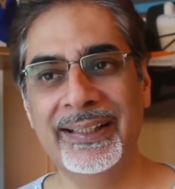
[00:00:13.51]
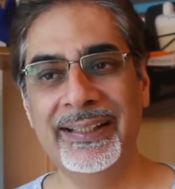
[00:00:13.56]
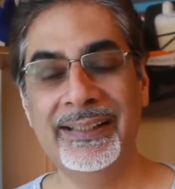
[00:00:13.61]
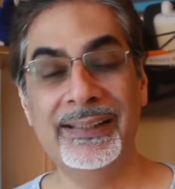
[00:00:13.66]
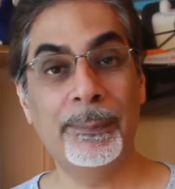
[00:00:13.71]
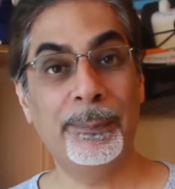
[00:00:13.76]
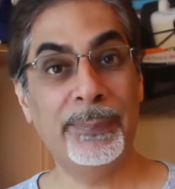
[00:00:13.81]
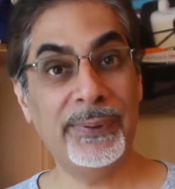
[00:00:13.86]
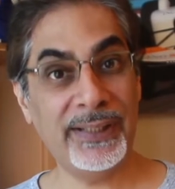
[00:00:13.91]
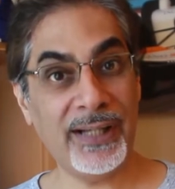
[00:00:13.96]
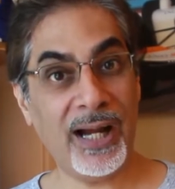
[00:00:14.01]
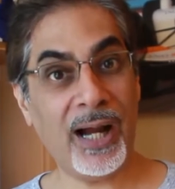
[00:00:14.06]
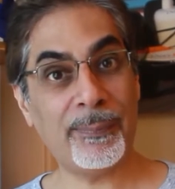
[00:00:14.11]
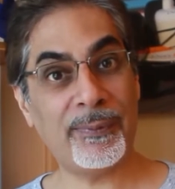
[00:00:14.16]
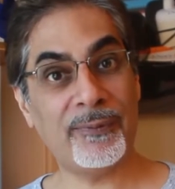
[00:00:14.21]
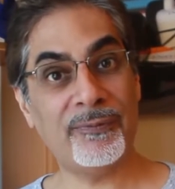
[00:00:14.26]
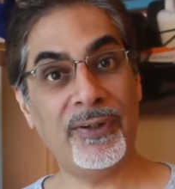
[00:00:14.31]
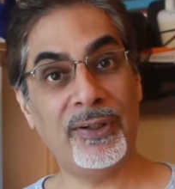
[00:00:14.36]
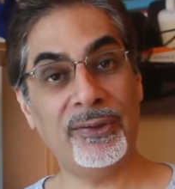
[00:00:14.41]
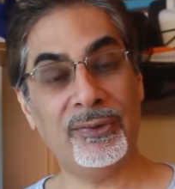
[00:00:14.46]
He's a PR
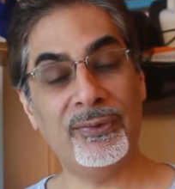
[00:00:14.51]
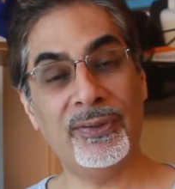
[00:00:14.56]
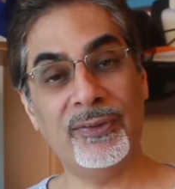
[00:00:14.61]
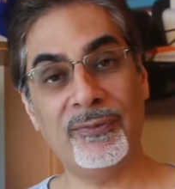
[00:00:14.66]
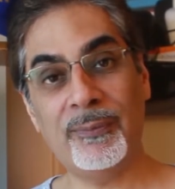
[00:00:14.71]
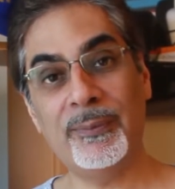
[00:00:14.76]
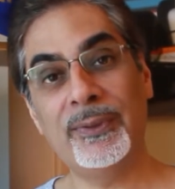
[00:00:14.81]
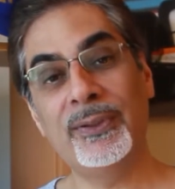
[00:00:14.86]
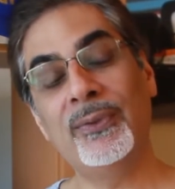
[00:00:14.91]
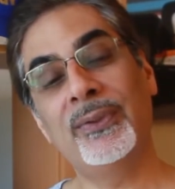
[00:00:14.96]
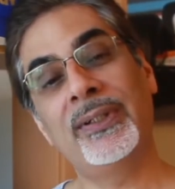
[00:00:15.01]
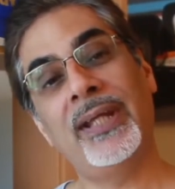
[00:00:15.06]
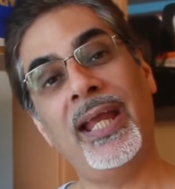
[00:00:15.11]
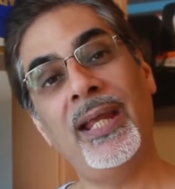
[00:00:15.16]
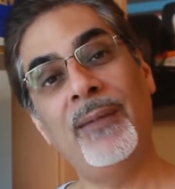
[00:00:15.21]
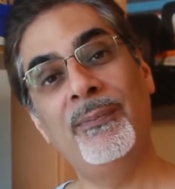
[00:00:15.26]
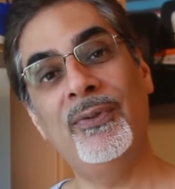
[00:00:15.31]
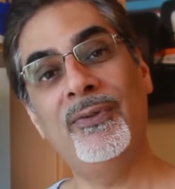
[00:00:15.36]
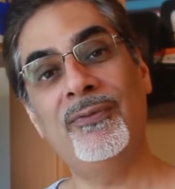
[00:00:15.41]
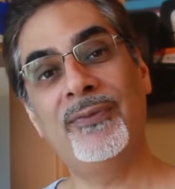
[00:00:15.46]
professional. He's from the
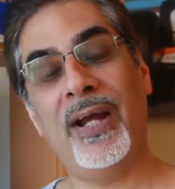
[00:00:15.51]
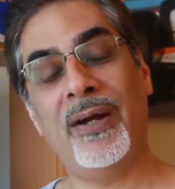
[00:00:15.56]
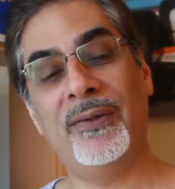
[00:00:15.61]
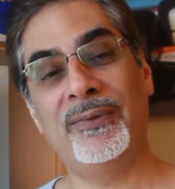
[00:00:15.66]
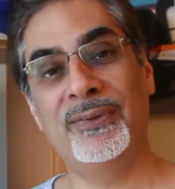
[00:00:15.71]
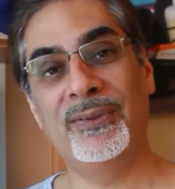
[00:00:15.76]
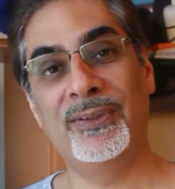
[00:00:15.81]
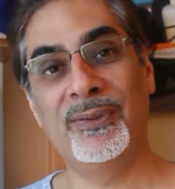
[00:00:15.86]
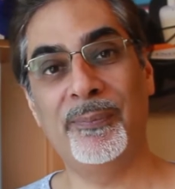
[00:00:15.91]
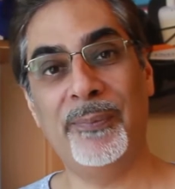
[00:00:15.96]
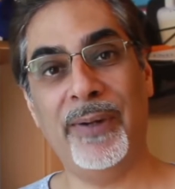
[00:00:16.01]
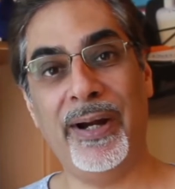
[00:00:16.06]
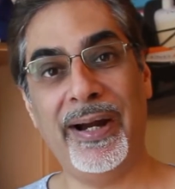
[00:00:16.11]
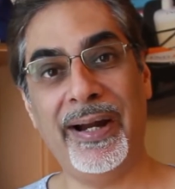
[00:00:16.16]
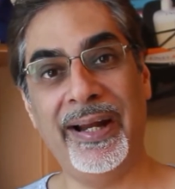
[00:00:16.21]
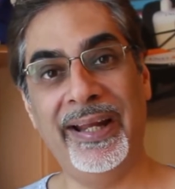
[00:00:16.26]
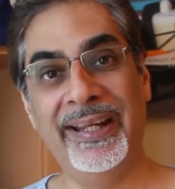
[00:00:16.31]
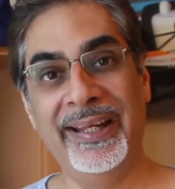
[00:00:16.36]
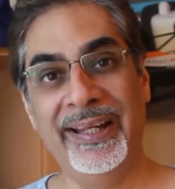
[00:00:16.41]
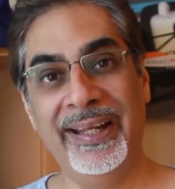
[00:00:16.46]
UK, moved out to
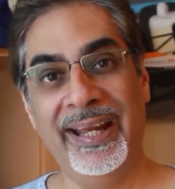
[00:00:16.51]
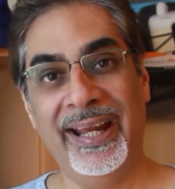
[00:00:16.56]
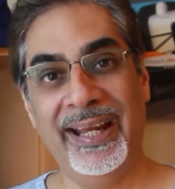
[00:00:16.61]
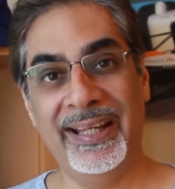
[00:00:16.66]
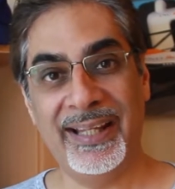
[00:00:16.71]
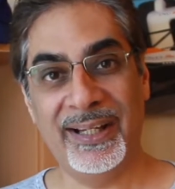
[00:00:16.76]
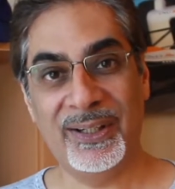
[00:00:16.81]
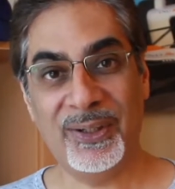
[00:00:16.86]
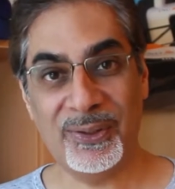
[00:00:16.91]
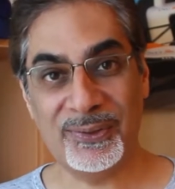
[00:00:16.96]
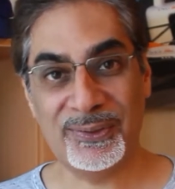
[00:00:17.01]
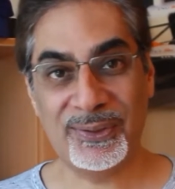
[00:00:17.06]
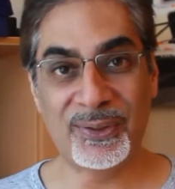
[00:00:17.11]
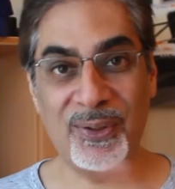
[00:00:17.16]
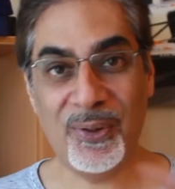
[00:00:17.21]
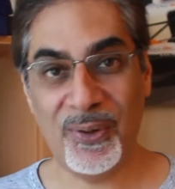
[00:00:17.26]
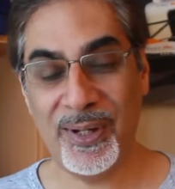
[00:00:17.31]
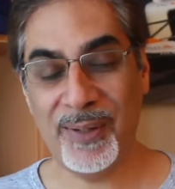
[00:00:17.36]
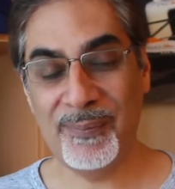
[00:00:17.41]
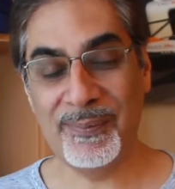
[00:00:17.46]
Dubai, and I got to
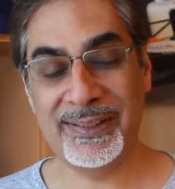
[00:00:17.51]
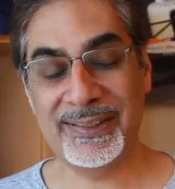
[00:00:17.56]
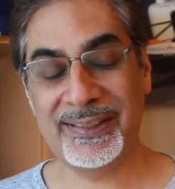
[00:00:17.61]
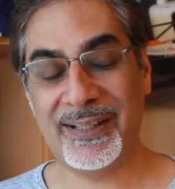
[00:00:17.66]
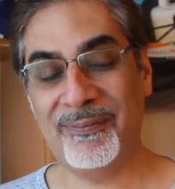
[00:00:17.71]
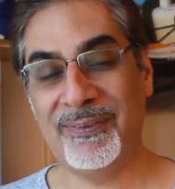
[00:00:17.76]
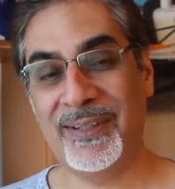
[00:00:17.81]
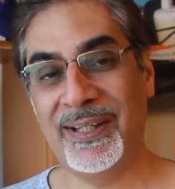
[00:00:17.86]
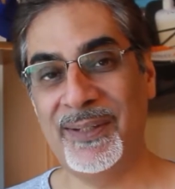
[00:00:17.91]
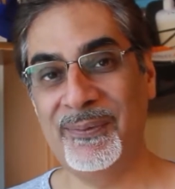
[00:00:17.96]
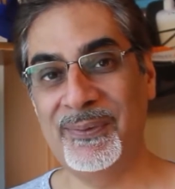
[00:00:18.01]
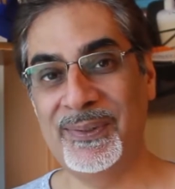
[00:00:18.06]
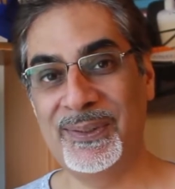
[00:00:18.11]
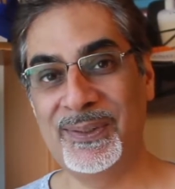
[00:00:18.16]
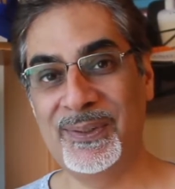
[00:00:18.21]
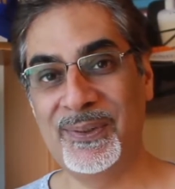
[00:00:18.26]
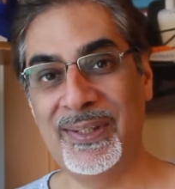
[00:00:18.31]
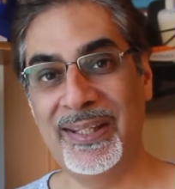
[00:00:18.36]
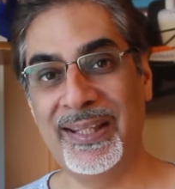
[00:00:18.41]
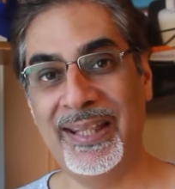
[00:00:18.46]
know him and stuff that he was
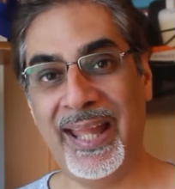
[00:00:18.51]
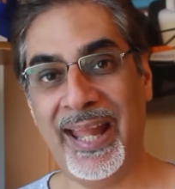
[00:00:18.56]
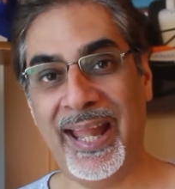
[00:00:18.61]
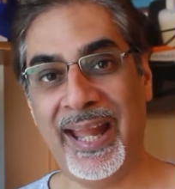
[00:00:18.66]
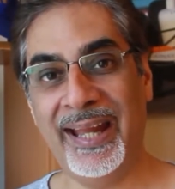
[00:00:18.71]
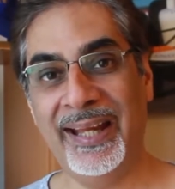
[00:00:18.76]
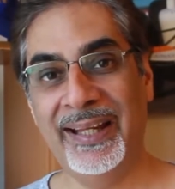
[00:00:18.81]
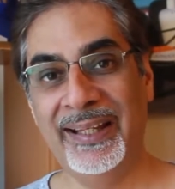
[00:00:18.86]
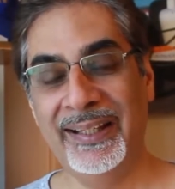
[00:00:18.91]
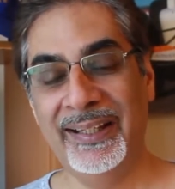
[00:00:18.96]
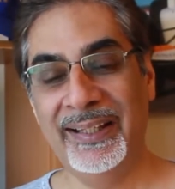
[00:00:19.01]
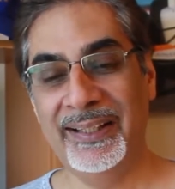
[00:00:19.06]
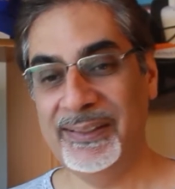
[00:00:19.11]
doing there.